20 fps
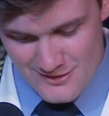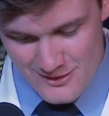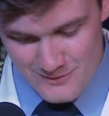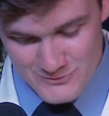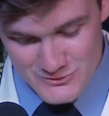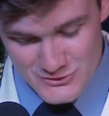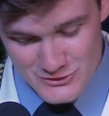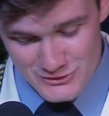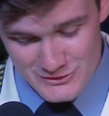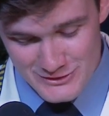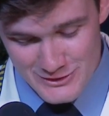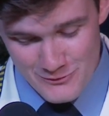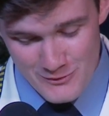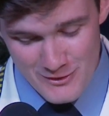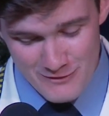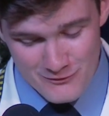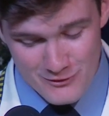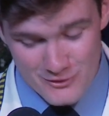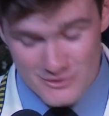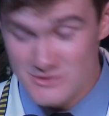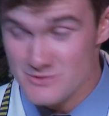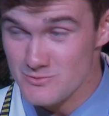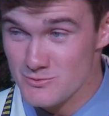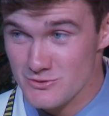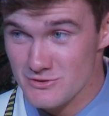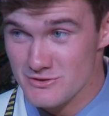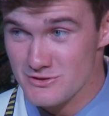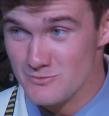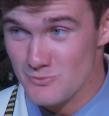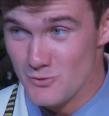I'm certain that we have
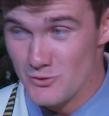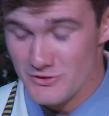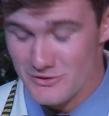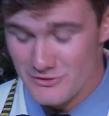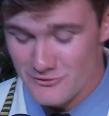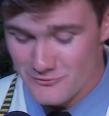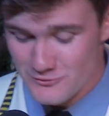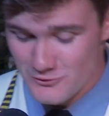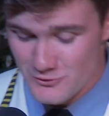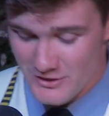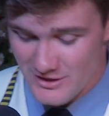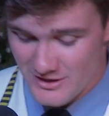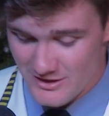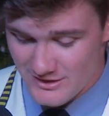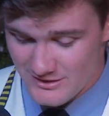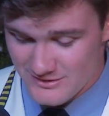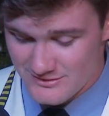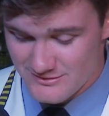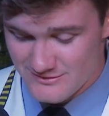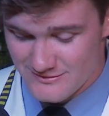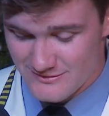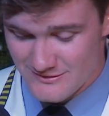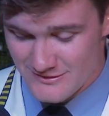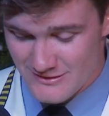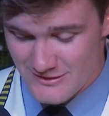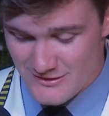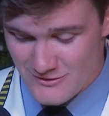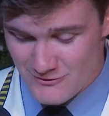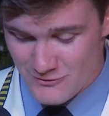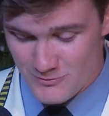contributed to more than a few headaches
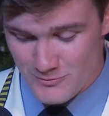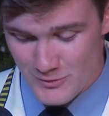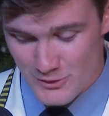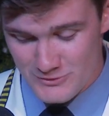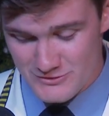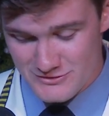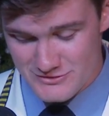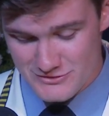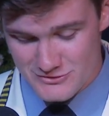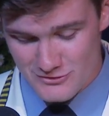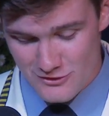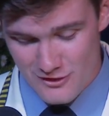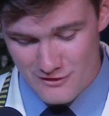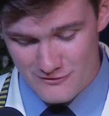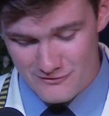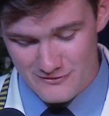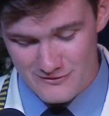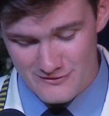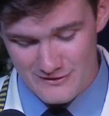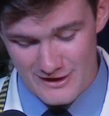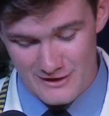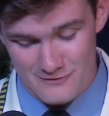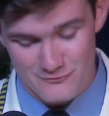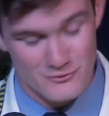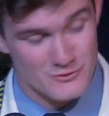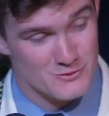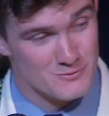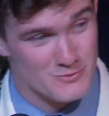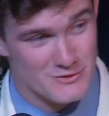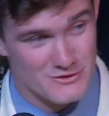for both the staff and
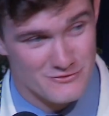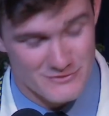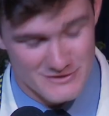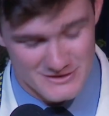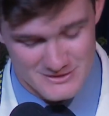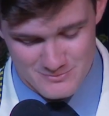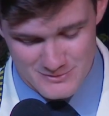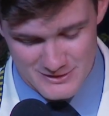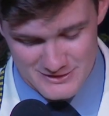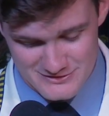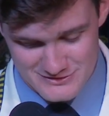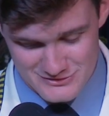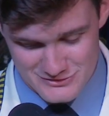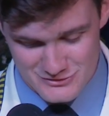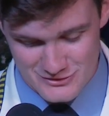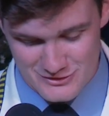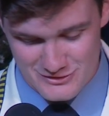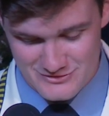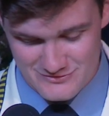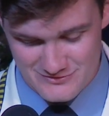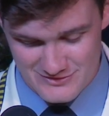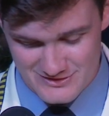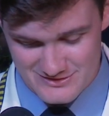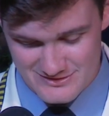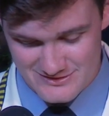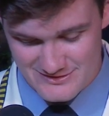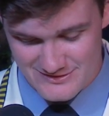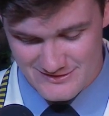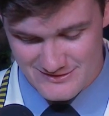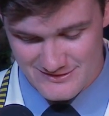for the prefects placed in charge of us.